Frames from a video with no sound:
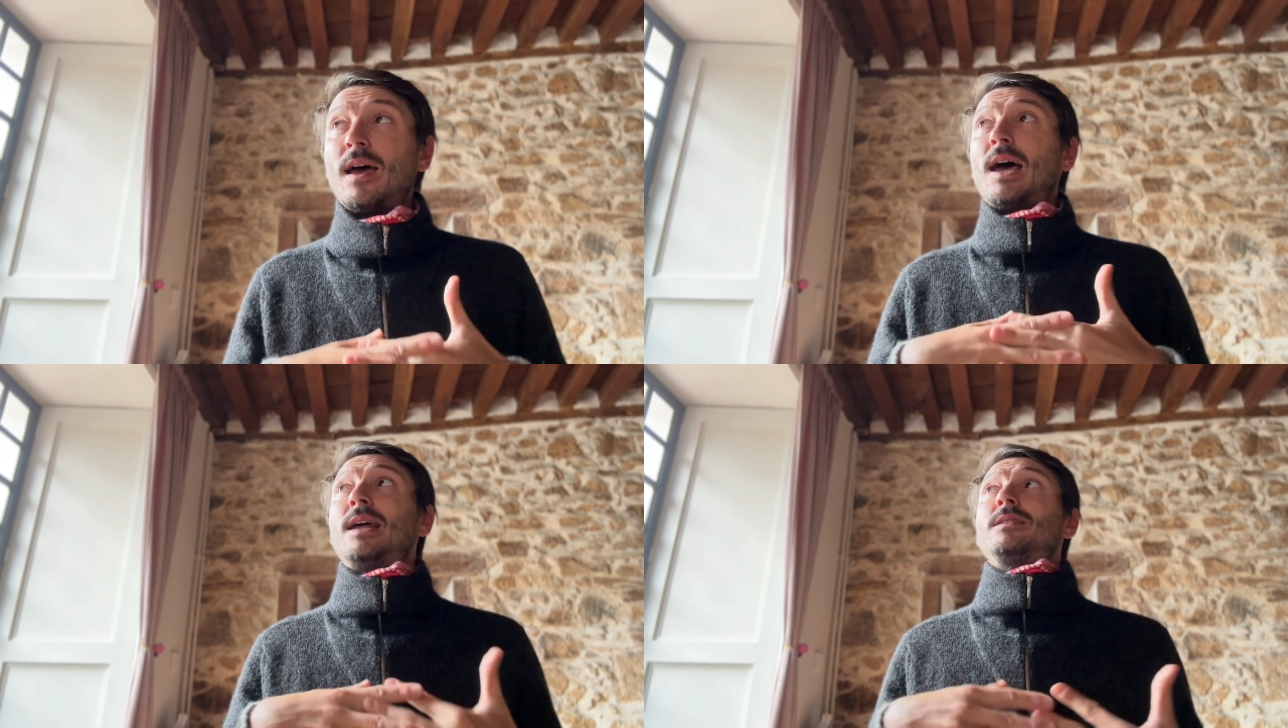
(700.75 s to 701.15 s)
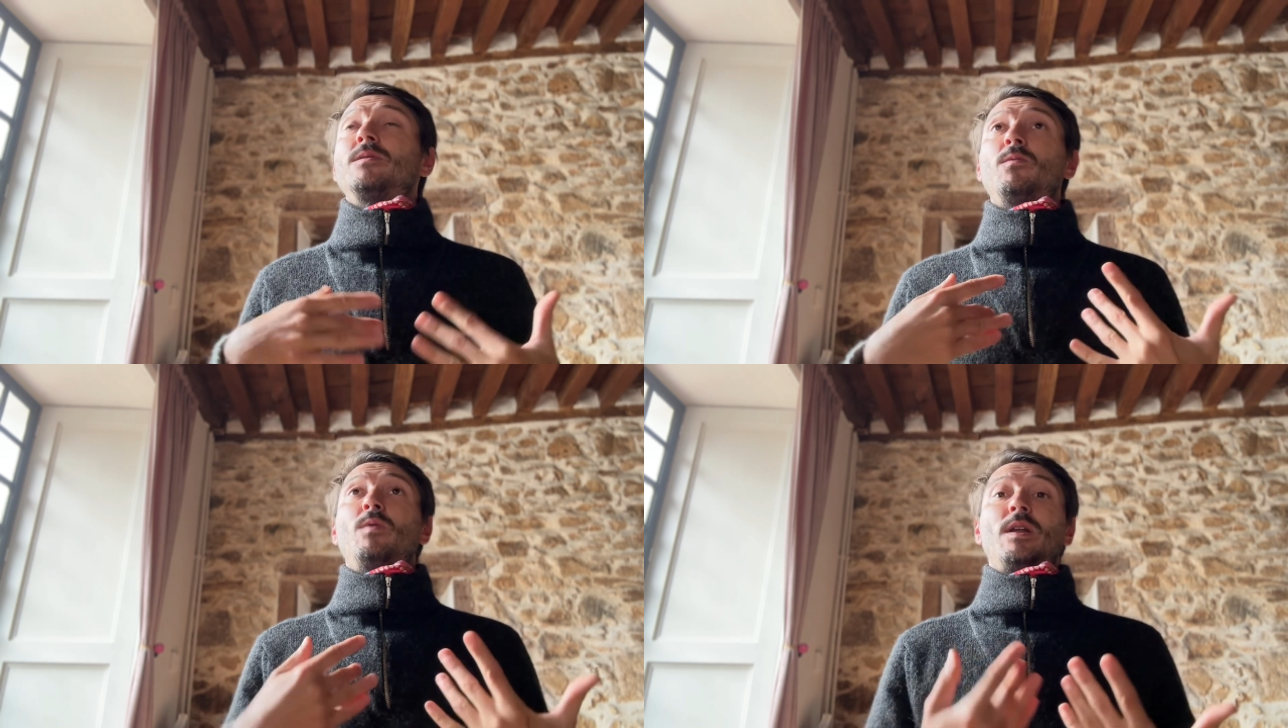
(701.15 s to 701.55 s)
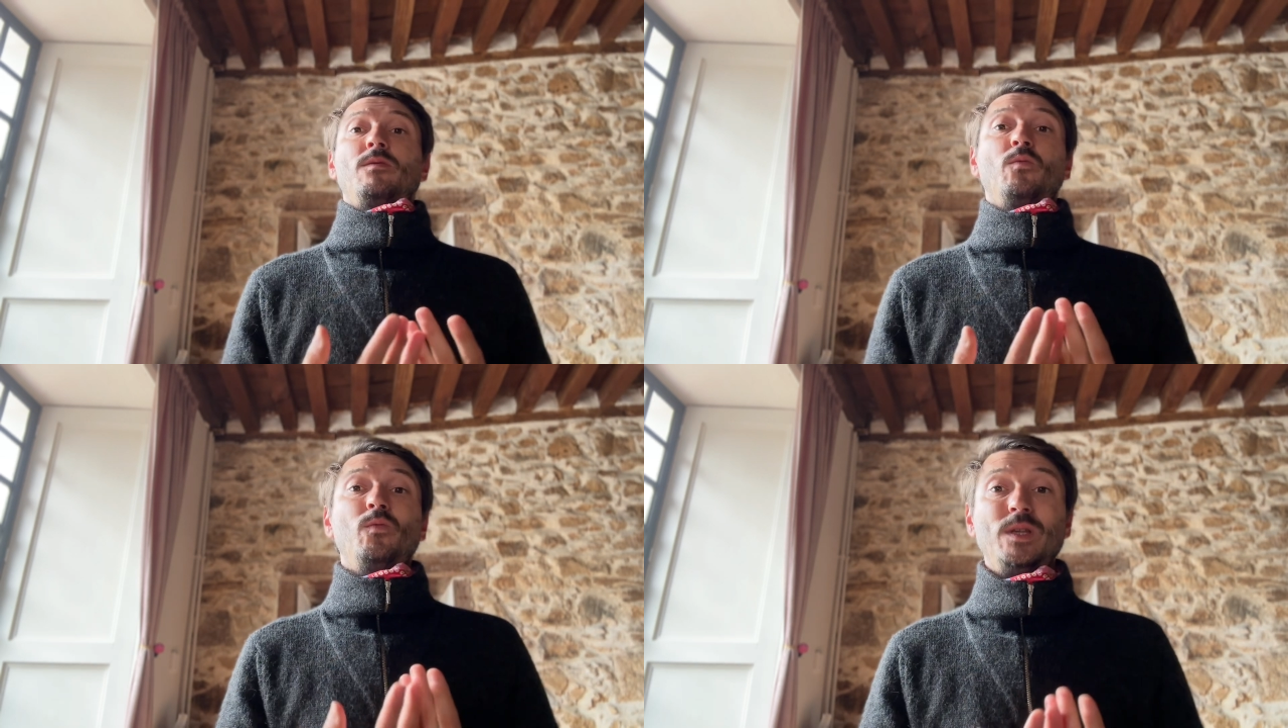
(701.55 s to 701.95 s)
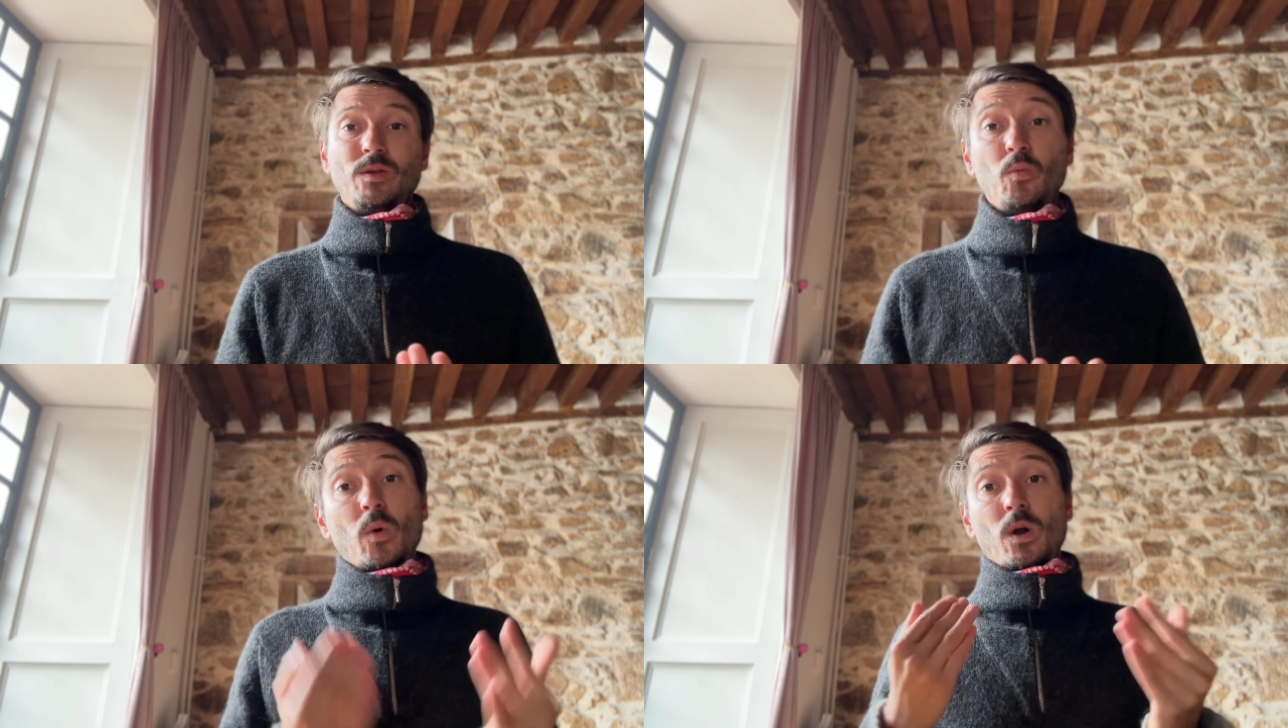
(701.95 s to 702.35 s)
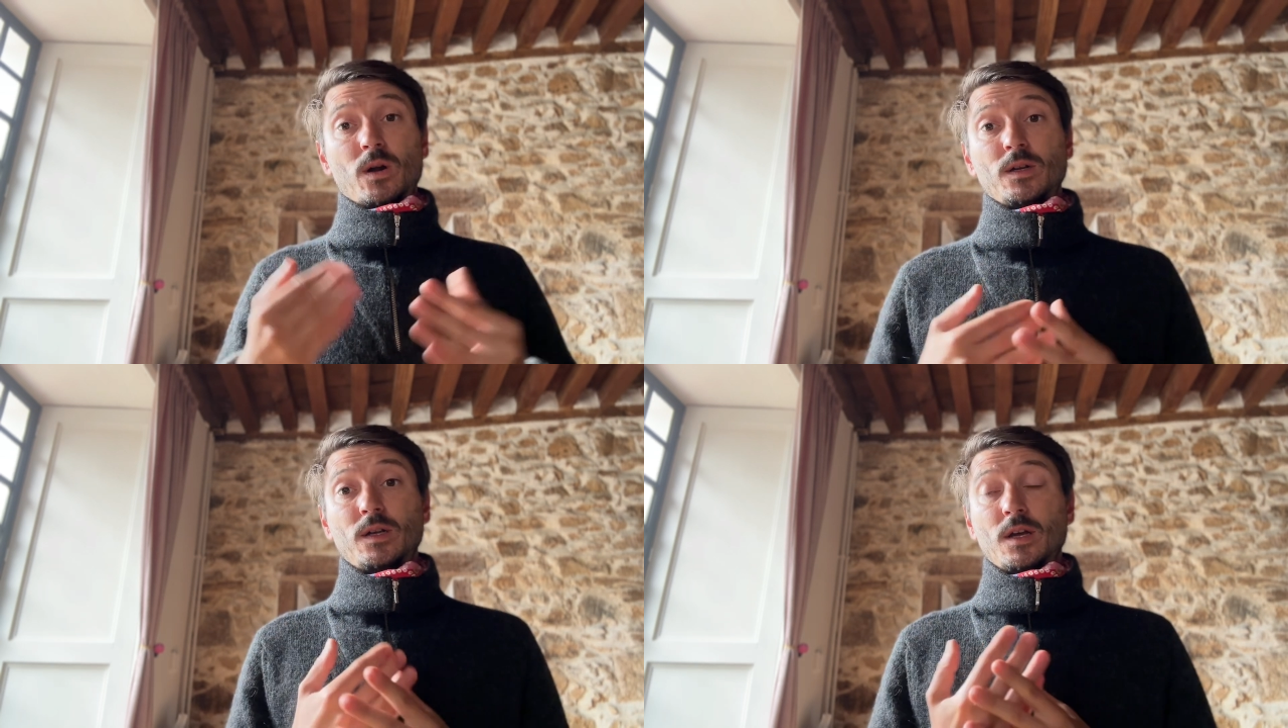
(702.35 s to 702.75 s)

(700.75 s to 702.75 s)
And when we were